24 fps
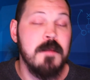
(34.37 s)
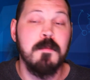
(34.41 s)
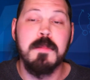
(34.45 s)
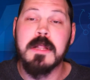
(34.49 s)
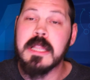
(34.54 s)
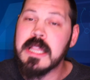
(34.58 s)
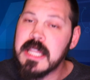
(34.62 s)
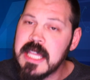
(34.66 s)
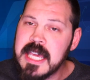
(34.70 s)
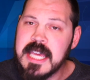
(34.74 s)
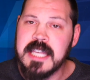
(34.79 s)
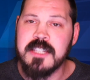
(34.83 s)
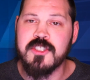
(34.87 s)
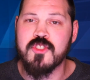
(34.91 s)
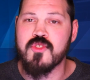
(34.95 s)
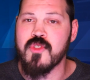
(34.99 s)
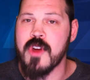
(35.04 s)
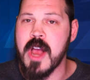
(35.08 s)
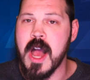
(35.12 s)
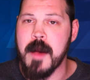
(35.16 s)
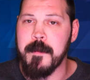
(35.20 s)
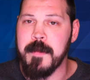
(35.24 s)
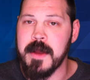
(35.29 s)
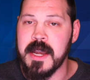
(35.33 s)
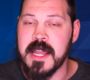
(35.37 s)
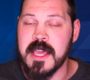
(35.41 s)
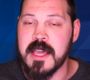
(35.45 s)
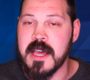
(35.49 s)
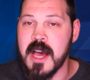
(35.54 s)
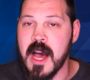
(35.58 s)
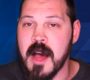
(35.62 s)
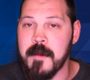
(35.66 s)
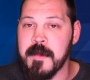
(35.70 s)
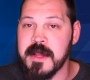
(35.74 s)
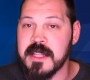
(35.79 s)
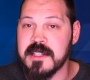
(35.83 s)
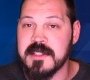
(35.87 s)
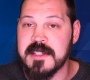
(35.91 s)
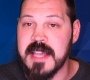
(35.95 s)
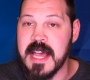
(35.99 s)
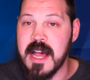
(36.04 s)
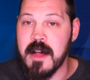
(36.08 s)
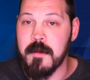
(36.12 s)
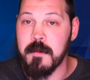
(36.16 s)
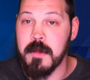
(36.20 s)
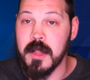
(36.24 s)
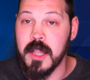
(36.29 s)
Please drop any comments down